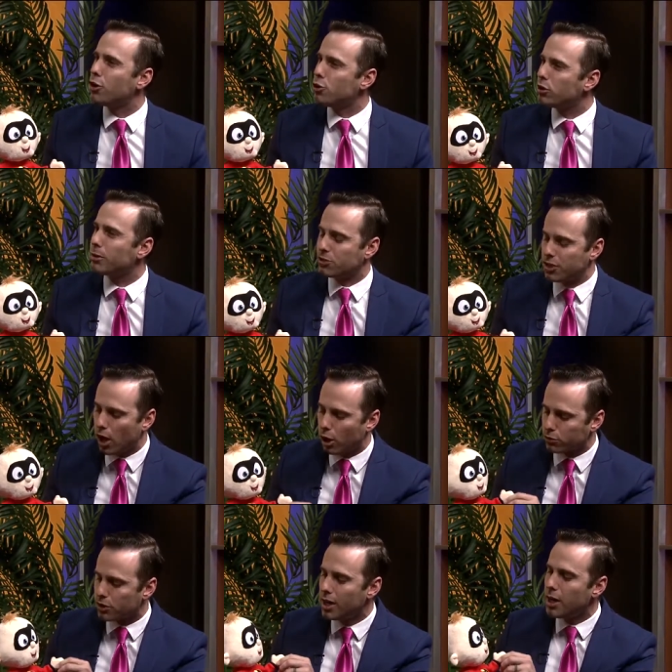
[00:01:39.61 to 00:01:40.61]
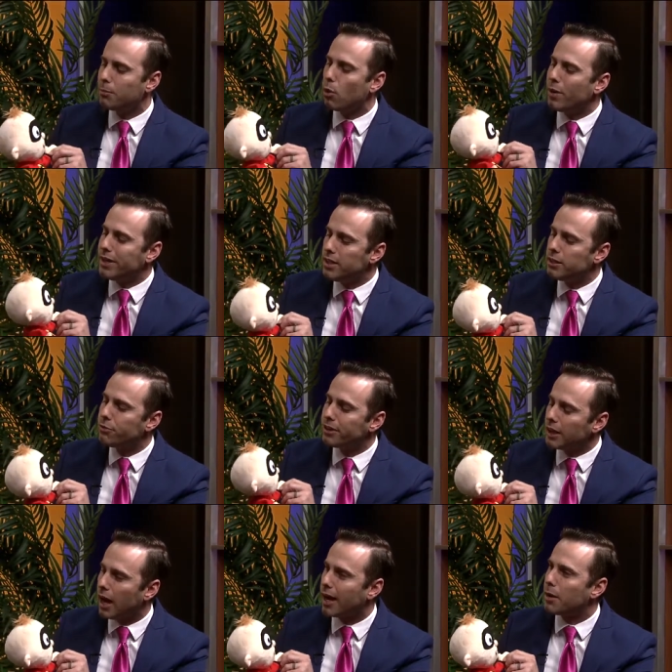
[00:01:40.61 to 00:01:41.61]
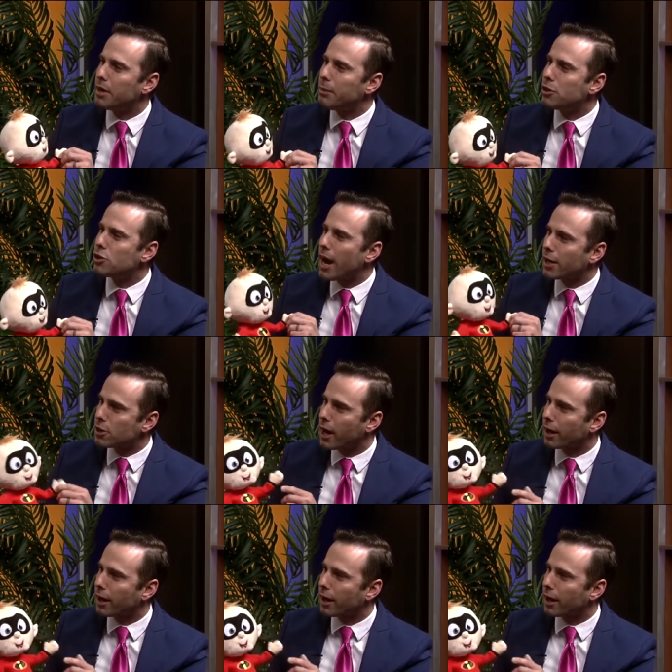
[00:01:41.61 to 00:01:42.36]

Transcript: to do it themselves. But we need to rely on baby Jack.